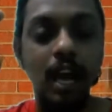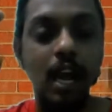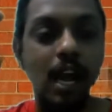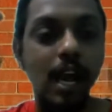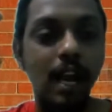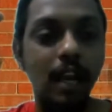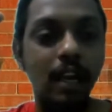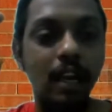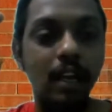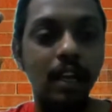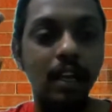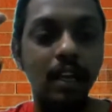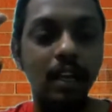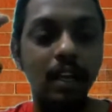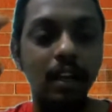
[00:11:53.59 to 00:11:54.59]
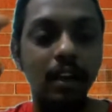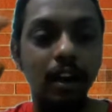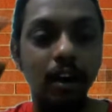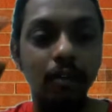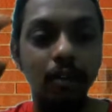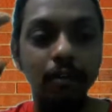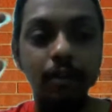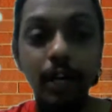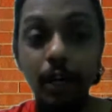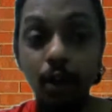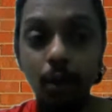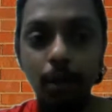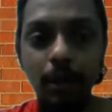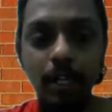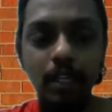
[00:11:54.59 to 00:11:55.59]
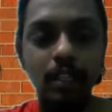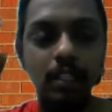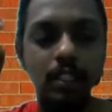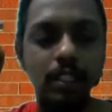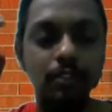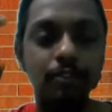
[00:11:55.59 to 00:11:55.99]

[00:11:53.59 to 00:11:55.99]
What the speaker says: and our video players